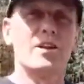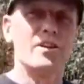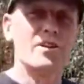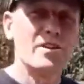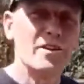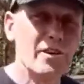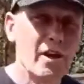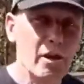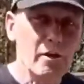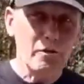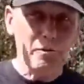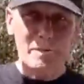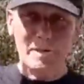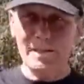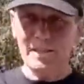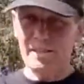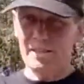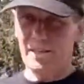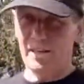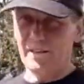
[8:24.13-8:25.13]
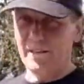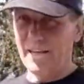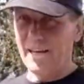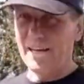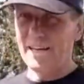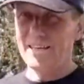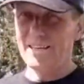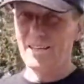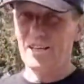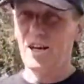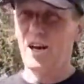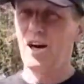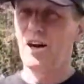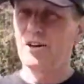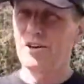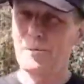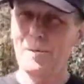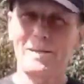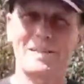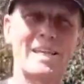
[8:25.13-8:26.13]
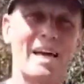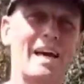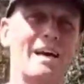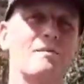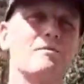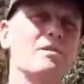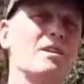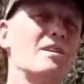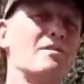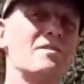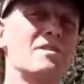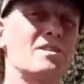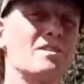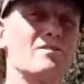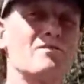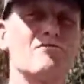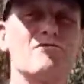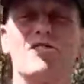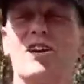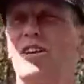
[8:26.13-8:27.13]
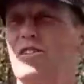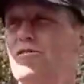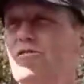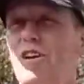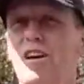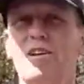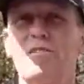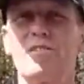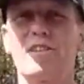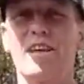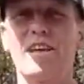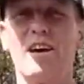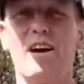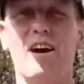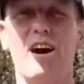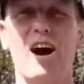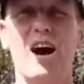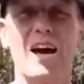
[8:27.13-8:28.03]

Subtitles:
Nobody's done that in the car, no matter how nervous a driver they are.